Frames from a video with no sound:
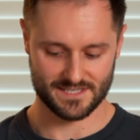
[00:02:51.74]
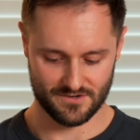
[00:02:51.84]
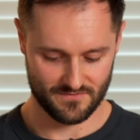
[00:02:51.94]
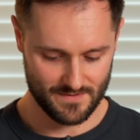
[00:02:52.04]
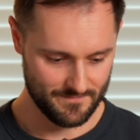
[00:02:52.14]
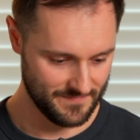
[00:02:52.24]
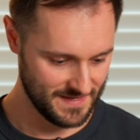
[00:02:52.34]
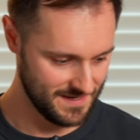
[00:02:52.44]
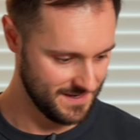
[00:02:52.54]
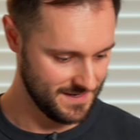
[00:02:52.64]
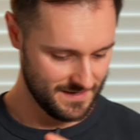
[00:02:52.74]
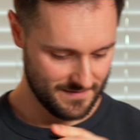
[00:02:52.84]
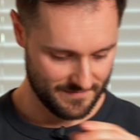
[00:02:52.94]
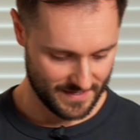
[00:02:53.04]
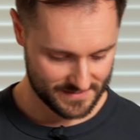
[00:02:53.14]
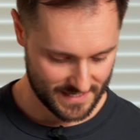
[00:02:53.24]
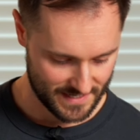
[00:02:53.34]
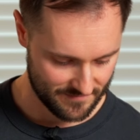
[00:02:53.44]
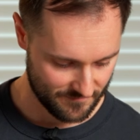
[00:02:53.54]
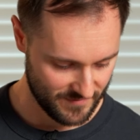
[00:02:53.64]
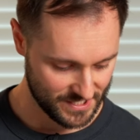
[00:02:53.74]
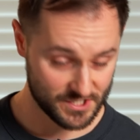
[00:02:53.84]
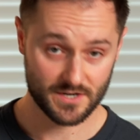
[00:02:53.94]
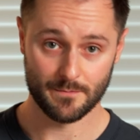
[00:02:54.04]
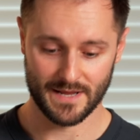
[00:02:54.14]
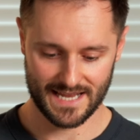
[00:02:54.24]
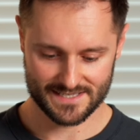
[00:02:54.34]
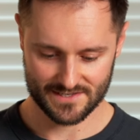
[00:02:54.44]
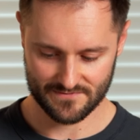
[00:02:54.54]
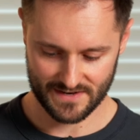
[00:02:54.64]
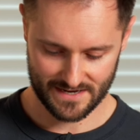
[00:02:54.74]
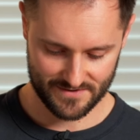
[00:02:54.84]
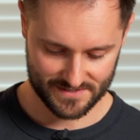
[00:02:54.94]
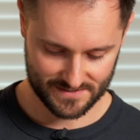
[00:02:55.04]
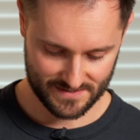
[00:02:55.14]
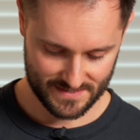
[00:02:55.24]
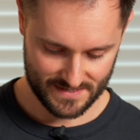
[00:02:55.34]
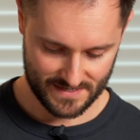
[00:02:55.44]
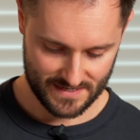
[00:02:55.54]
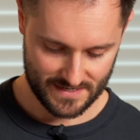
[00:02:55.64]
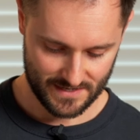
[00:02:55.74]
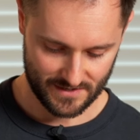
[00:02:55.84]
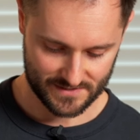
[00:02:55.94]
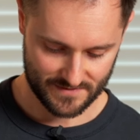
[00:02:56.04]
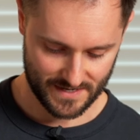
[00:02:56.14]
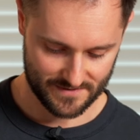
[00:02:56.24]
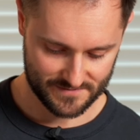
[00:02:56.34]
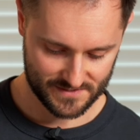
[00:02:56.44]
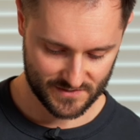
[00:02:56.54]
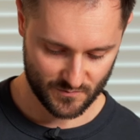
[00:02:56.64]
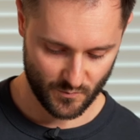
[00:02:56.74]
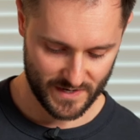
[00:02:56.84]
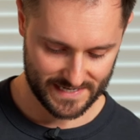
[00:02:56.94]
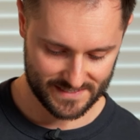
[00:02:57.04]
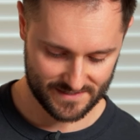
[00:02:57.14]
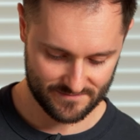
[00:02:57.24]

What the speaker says: Seal rum for those kind of rich molasses flavors, lots of kind of sweet,